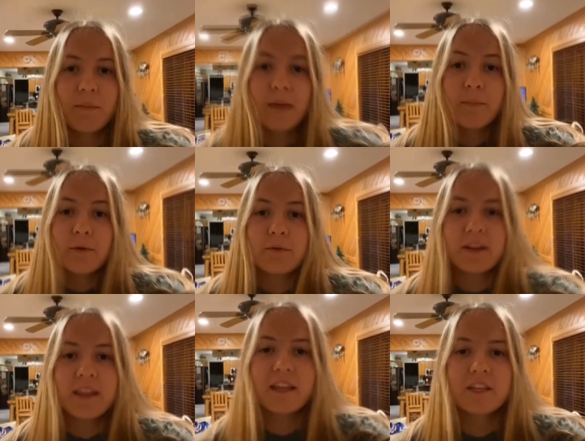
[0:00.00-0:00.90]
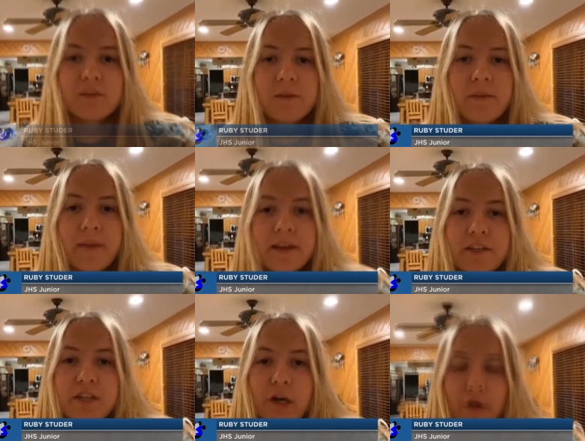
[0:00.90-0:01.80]
People really like Juma because
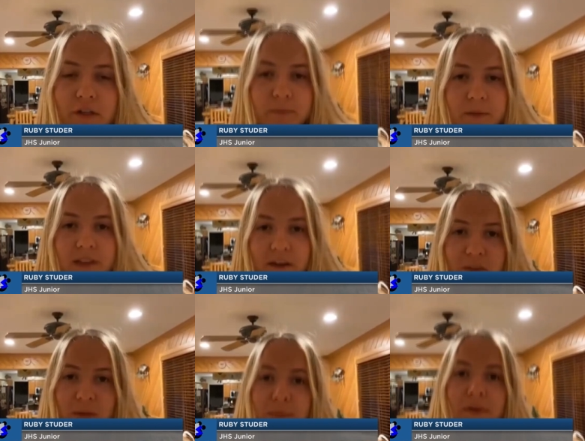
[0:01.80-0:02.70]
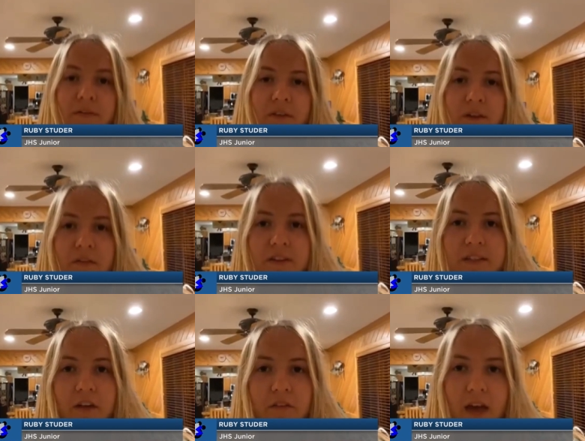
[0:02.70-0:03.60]
she always puts other people in front of
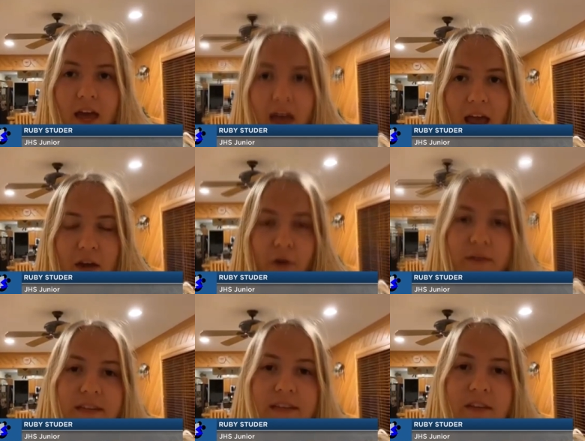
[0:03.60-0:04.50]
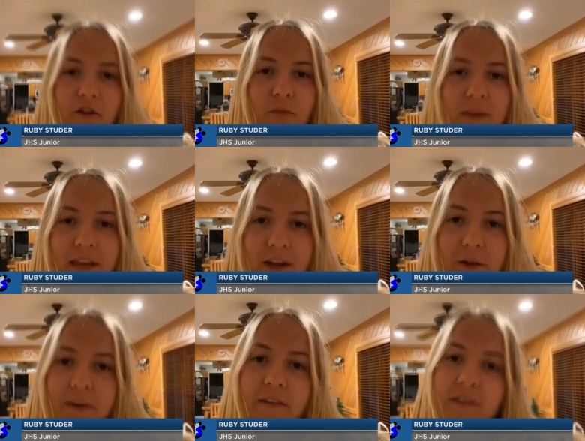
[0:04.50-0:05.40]
herself and always has an open ear
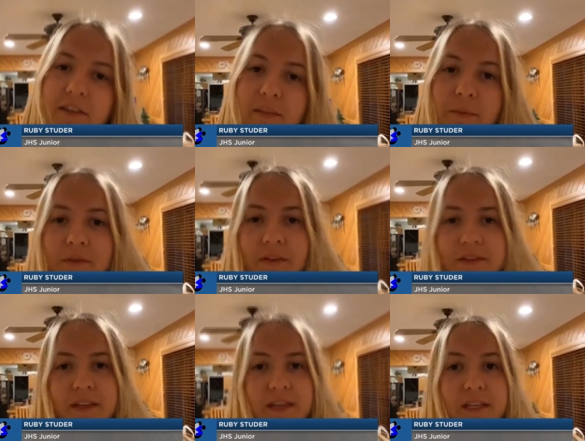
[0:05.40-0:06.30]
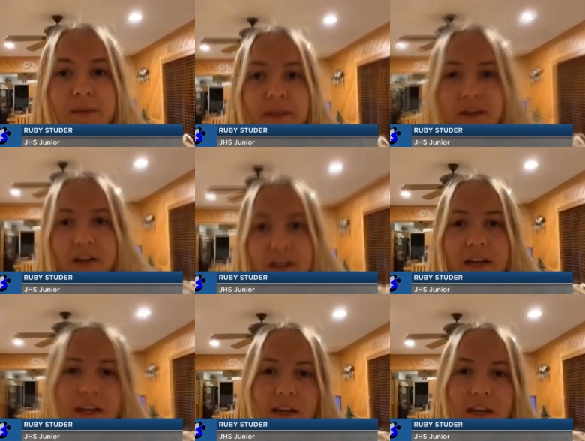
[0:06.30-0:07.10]
whenever someone feels they need to be heard.